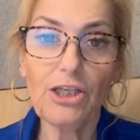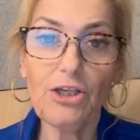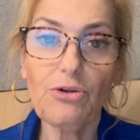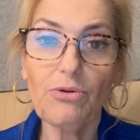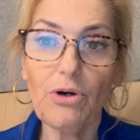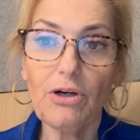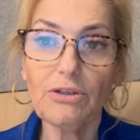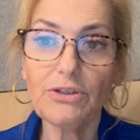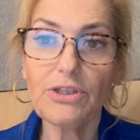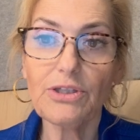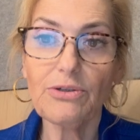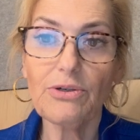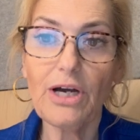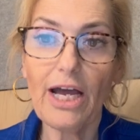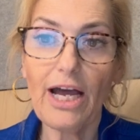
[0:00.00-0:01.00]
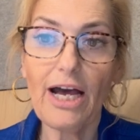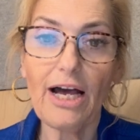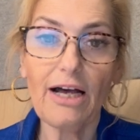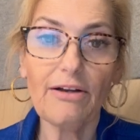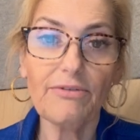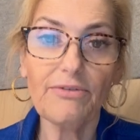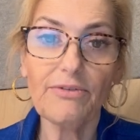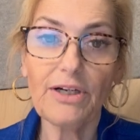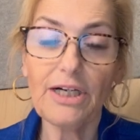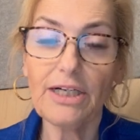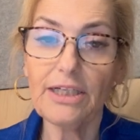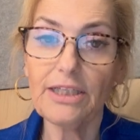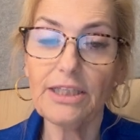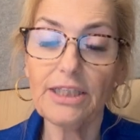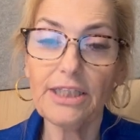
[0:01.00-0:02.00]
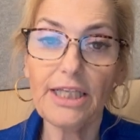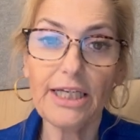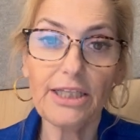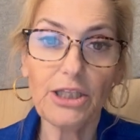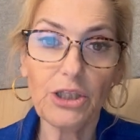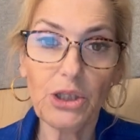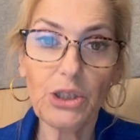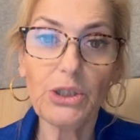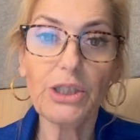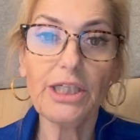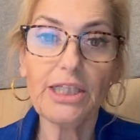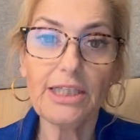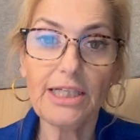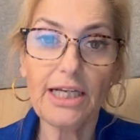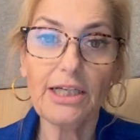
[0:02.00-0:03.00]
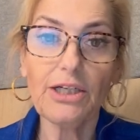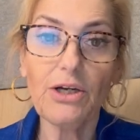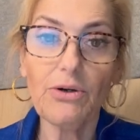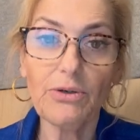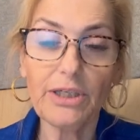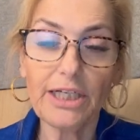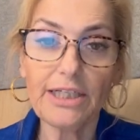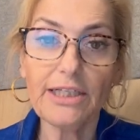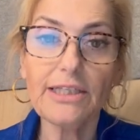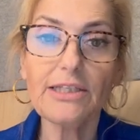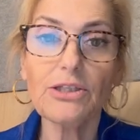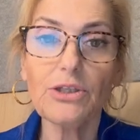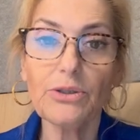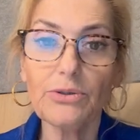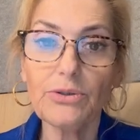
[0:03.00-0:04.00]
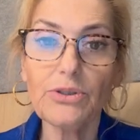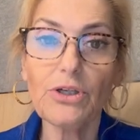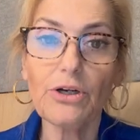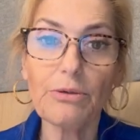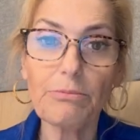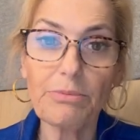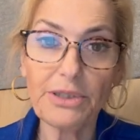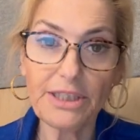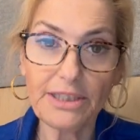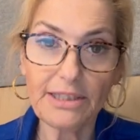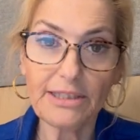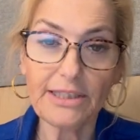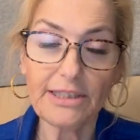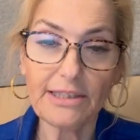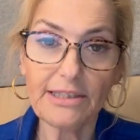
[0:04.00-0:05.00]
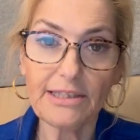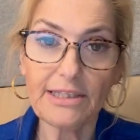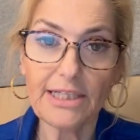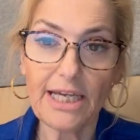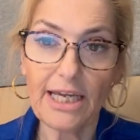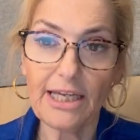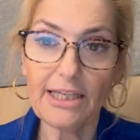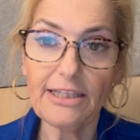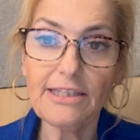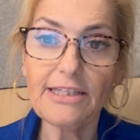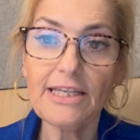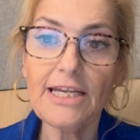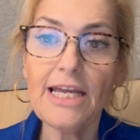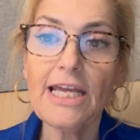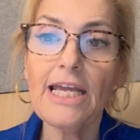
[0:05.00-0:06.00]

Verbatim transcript: you also have uh, like the 30 day notice those are business days